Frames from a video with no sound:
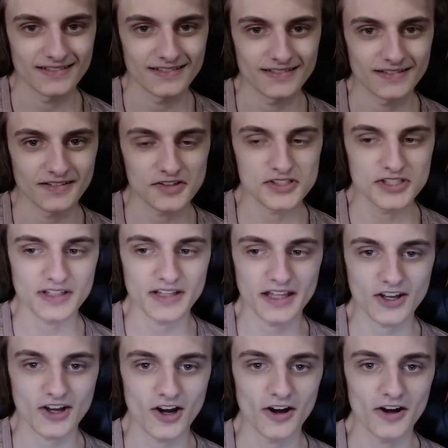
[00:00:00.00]
Oh, she
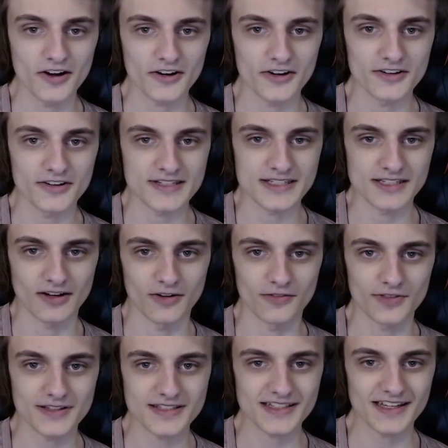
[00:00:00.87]
like caught herself.
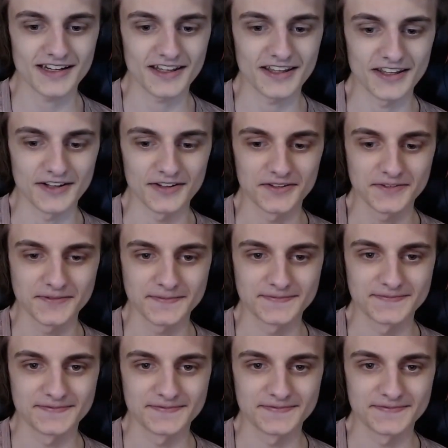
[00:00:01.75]
That's kind of cute.